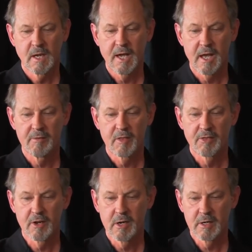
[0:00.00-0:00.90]
And the
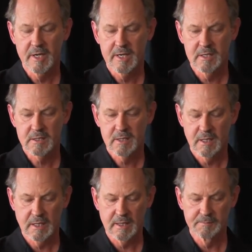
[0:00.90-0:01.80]
third is
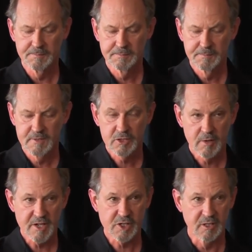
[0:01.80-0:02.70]

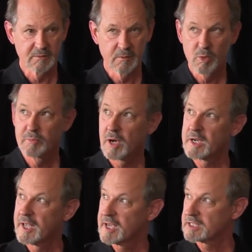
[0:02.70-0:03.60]
discretion. We're
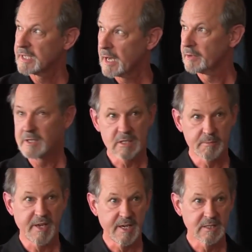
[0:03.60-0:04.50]
broadcasting out into
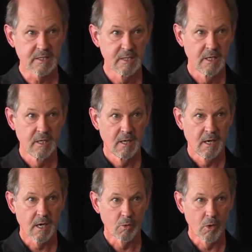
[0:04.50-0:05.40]
space
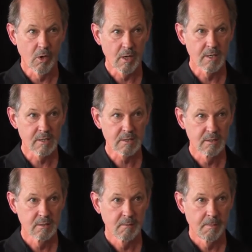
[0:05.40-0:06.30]
our
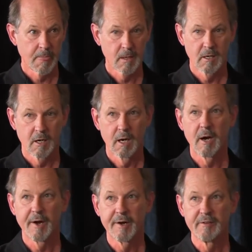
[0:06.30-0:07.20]
wars,
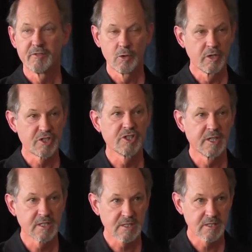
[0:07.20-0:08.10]
our
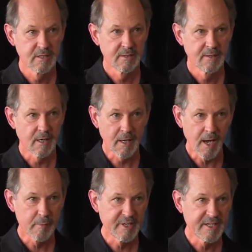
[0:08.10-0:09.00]
foolishness, our
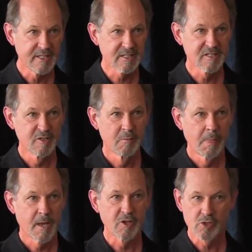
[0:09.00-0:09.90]
comedies,
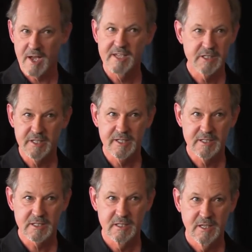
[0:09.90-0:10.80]
our
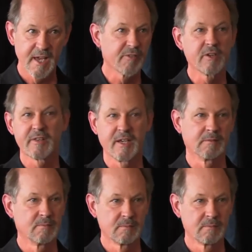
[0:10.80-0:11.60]
tragedies, everything.